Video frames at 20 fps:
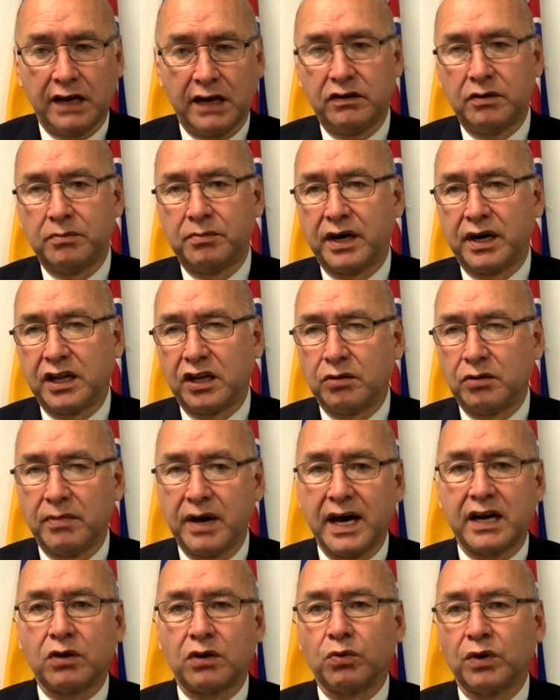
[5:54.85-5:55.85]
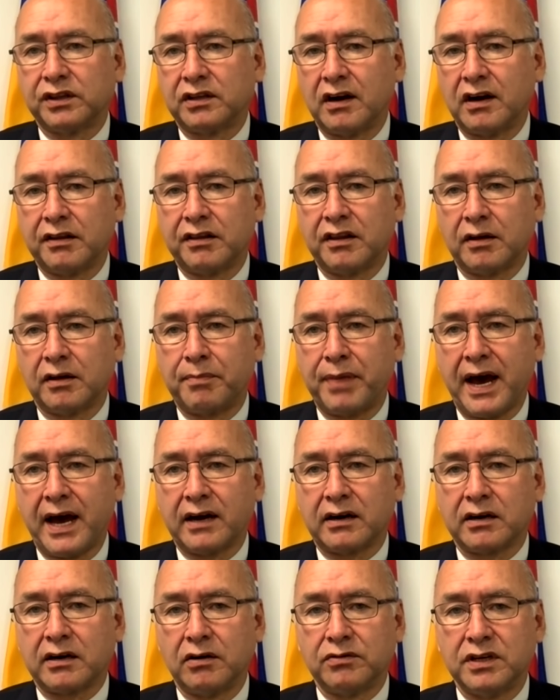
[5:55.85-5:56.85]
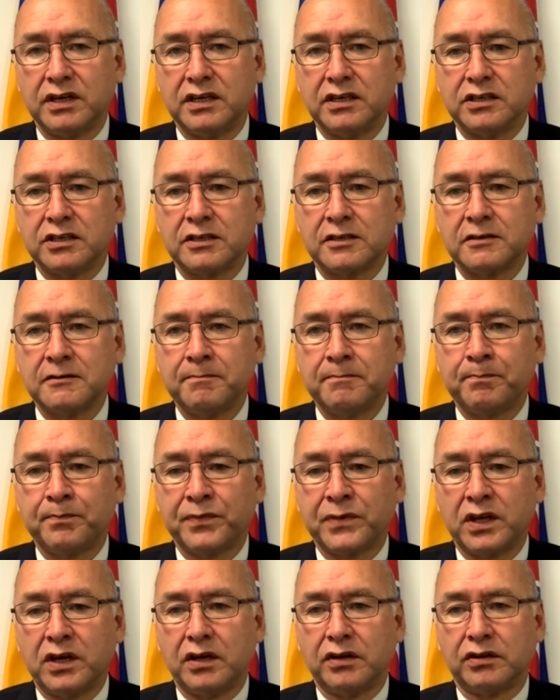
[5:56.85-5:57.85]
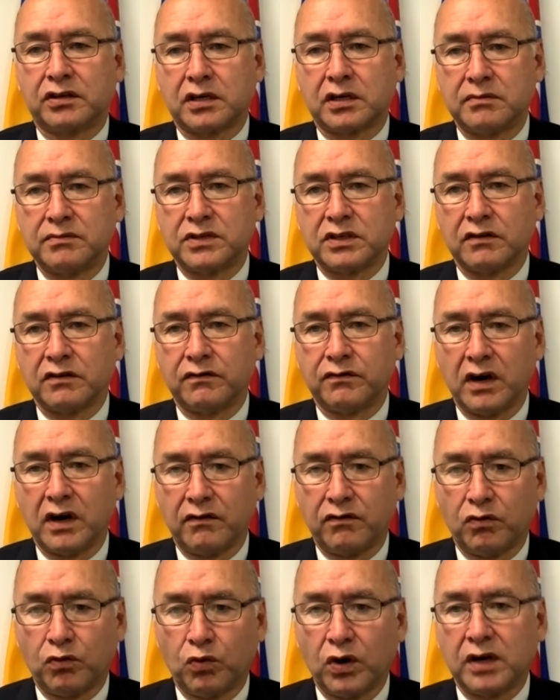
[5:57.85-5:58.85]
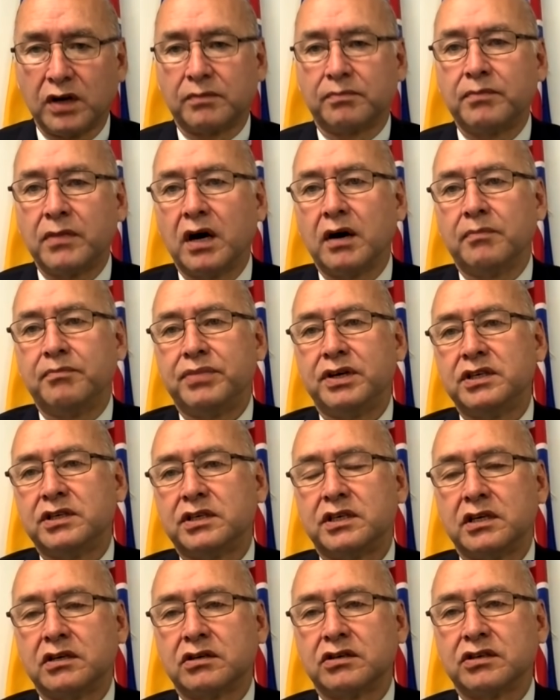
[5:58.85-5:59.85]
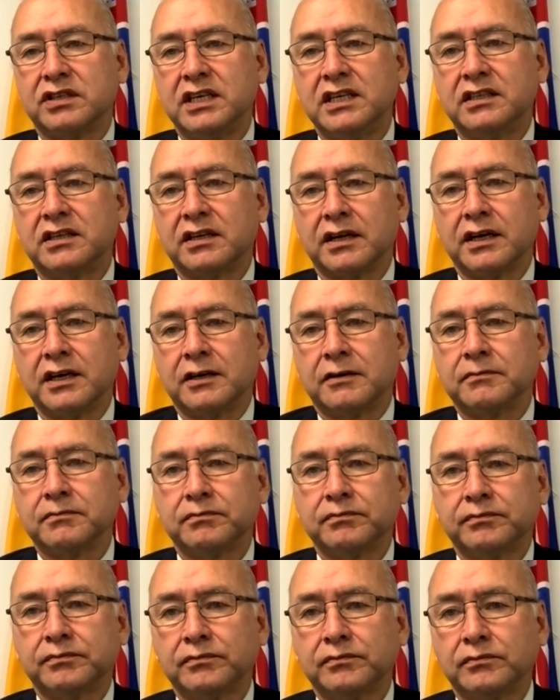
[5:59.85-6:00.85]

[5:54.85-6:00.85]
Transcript: everybody, no matter what their ethnic background is, in terms of, of what uh, BCers need today.